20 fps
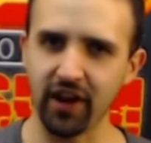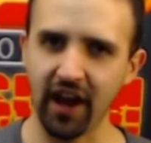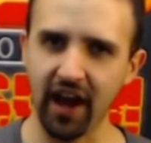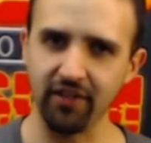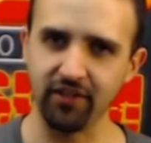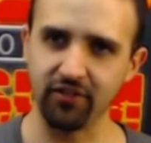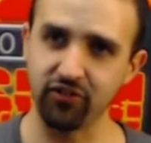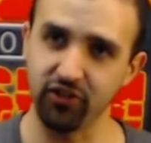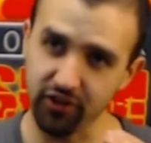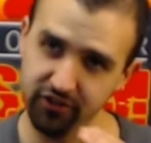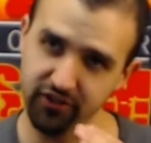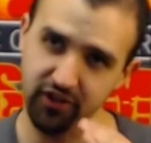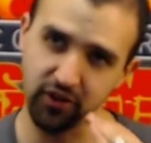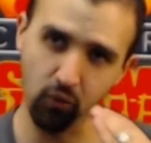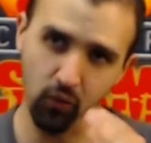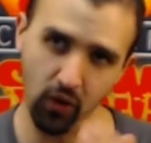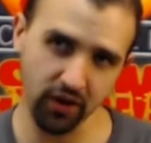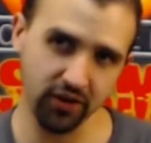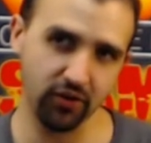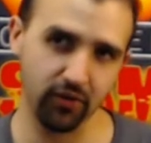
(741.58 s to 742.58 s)
just in
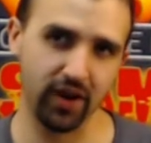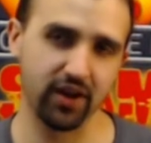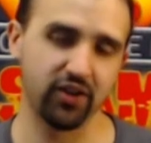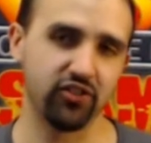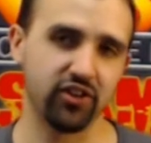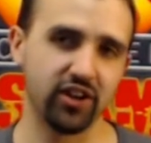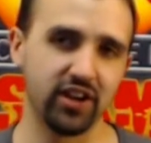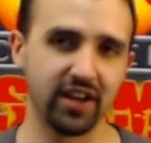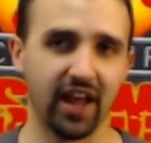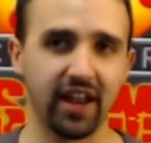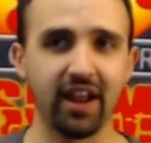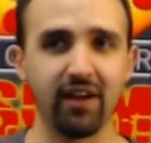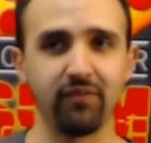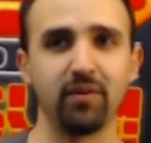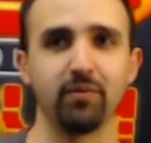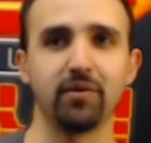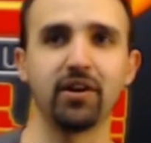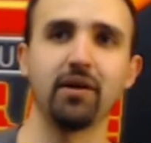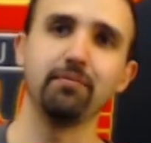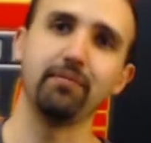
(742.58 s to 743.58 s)
one direction and not have them
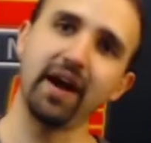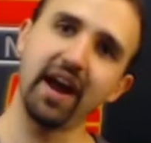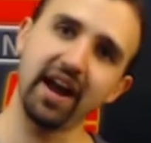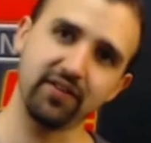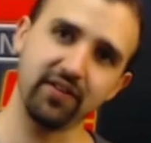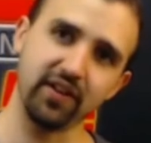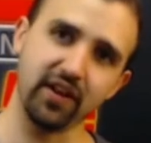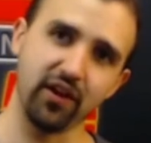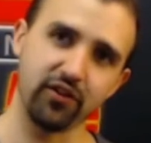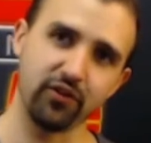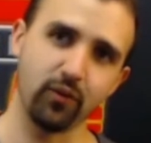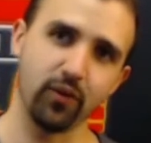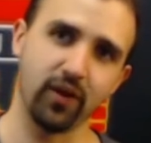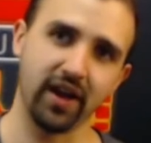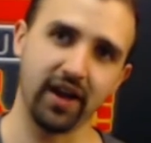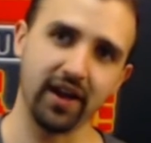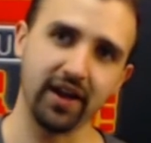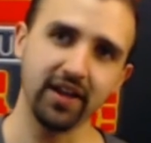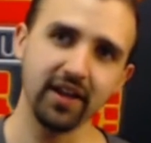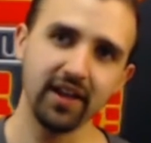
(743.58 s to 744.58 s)
come back the other
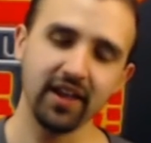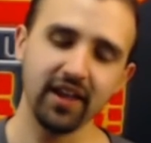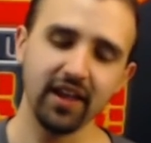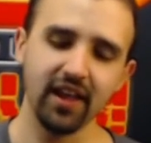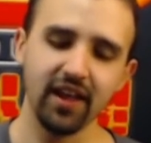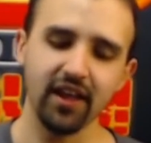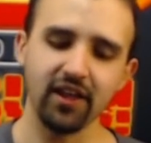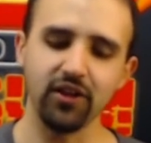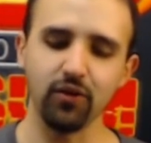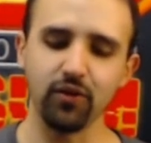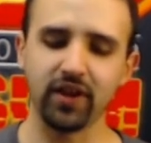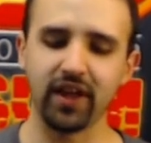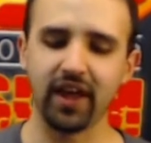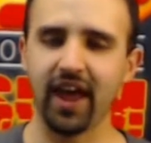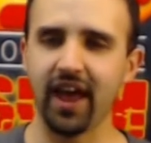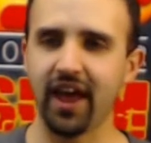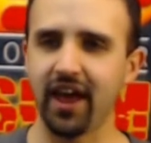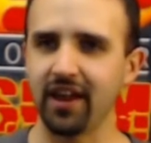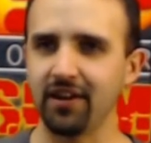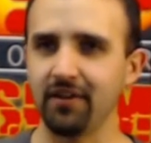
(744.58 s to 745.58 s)
way, you
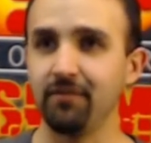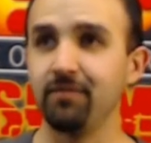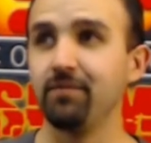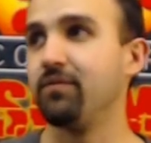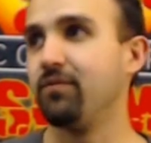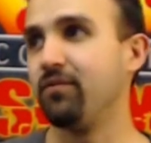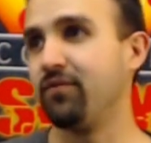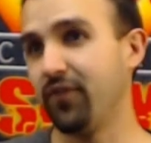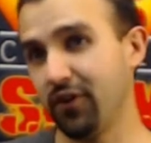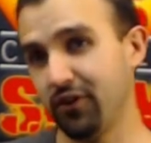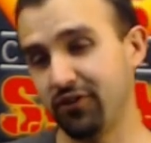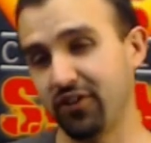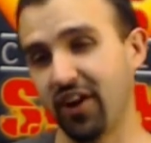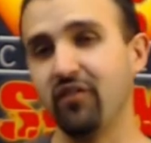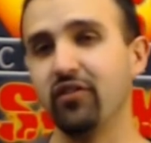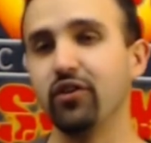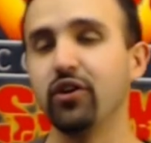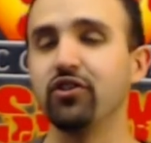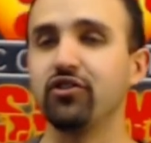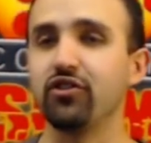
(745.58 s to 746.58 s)
can, first off, you
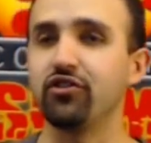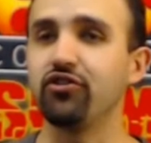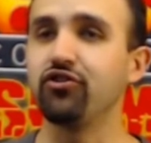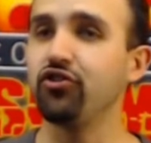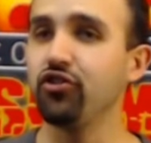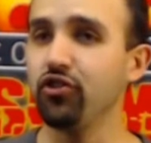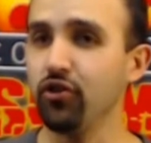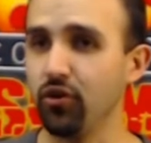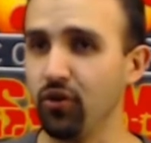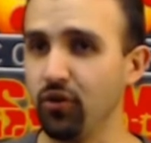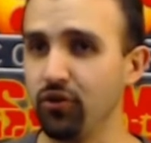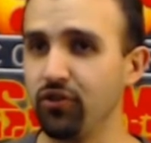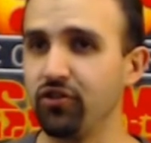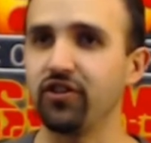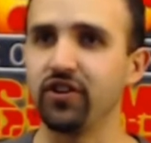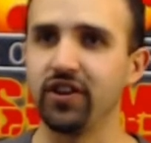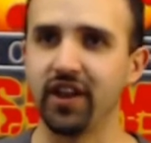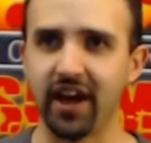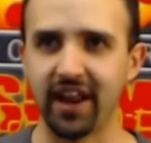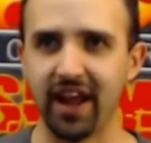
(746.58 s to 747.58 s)
can just choose to
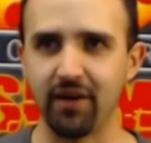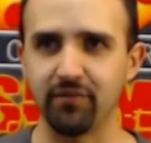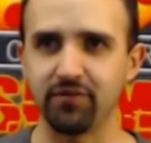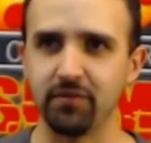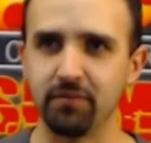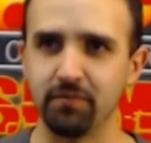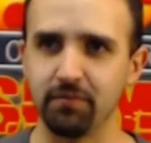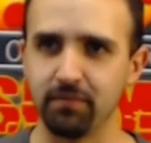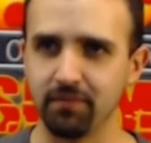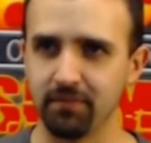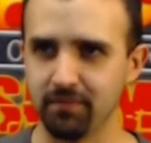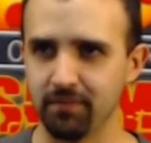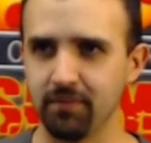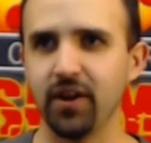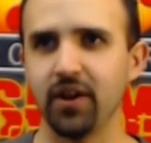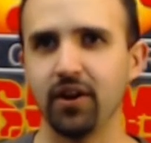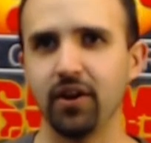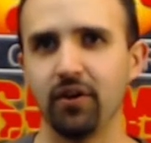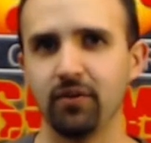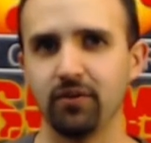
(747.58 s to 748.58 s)
not have them,
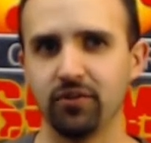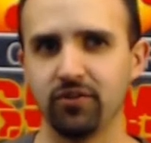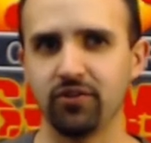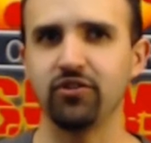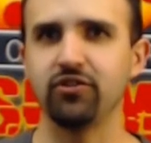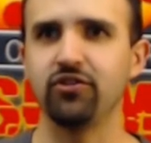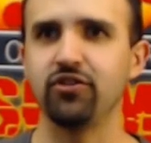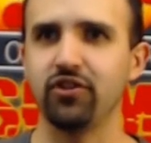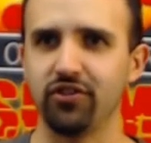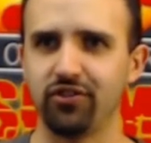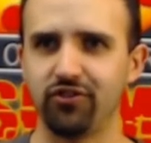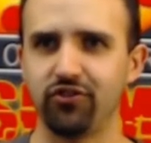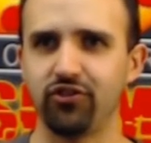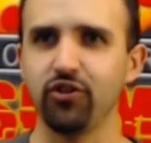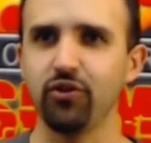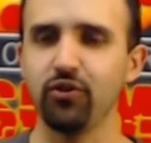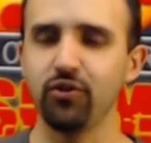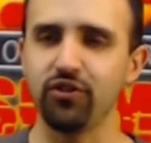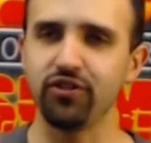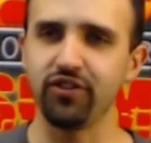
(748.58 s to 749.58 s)
to just
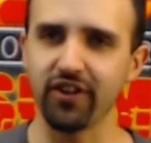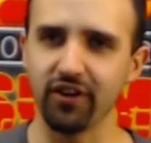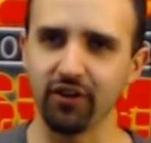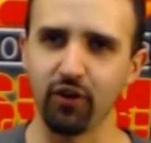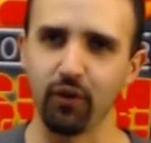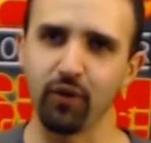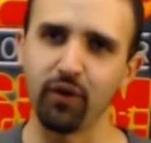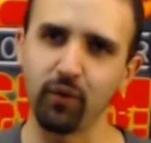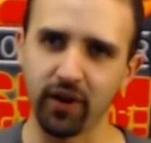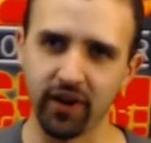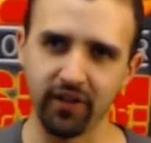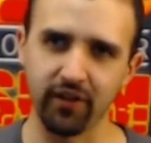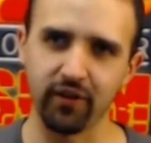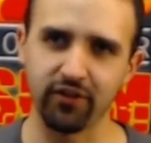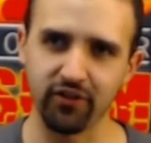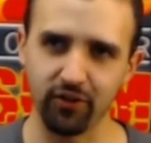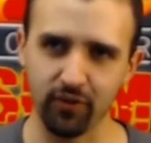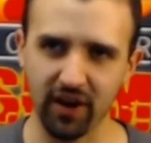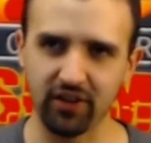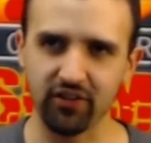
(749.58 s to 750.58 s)
choose 0 in one of those
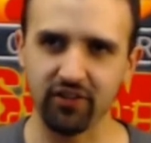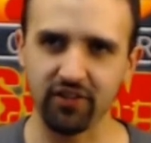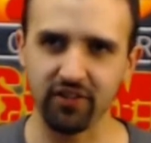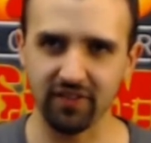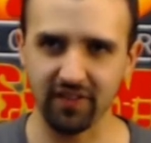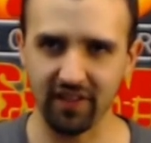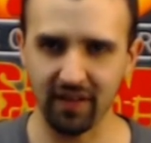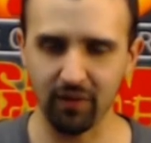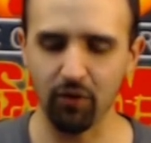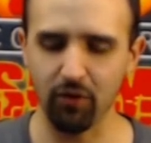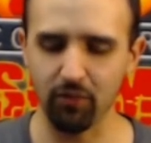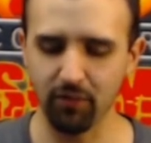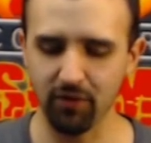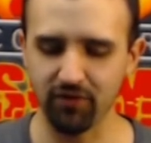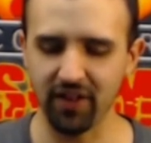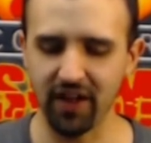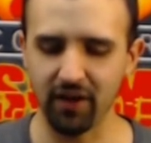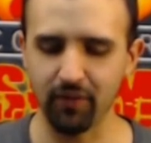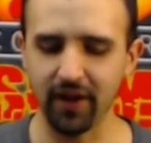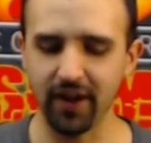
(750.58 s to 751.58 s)
directions and they won't move
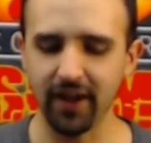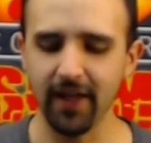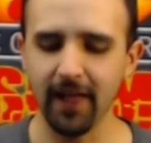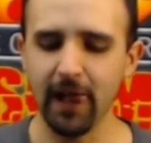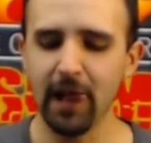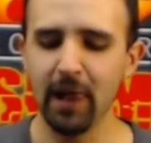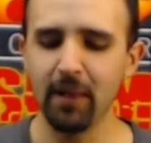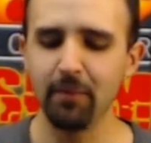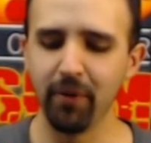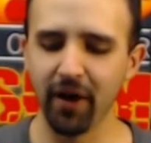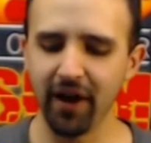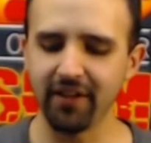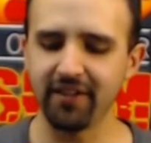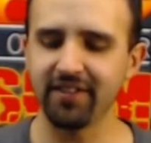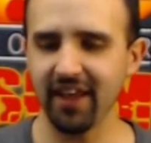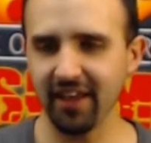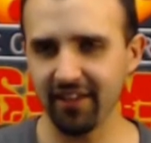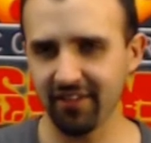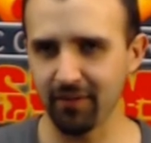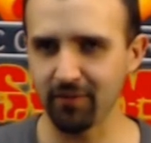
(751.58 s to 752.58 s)
that way. But say
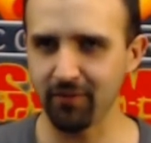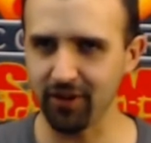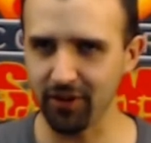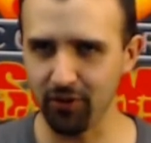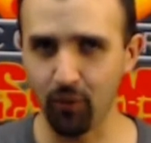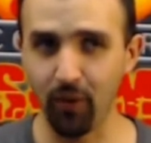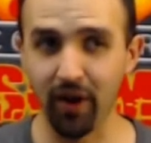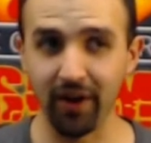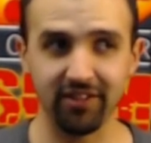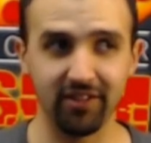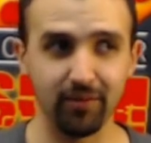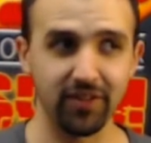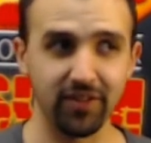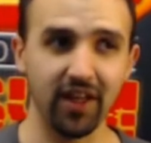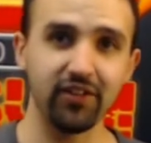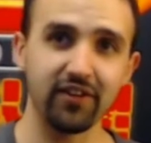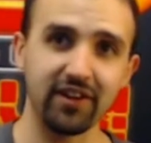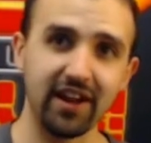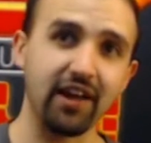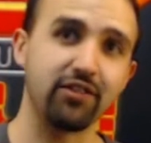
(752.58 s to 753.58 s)
you want some of the other
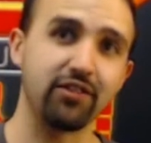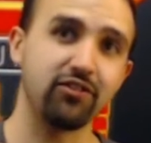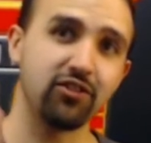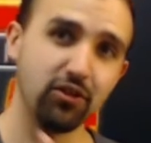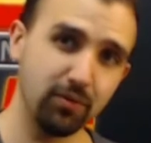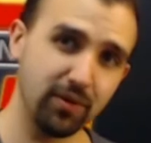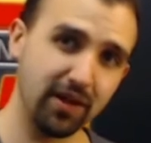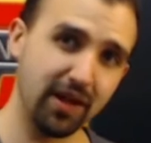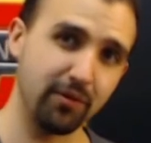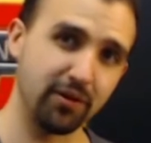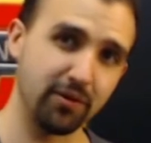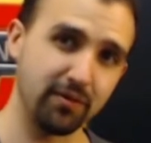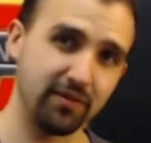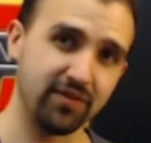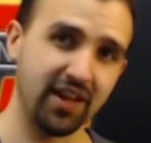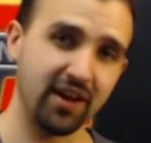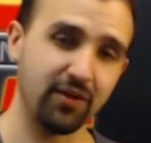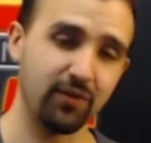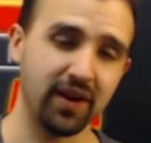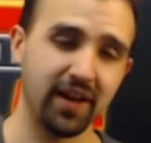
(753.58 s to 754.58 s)
guys to be able to move
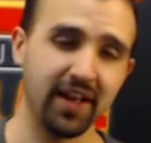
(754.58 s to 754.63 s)
that way,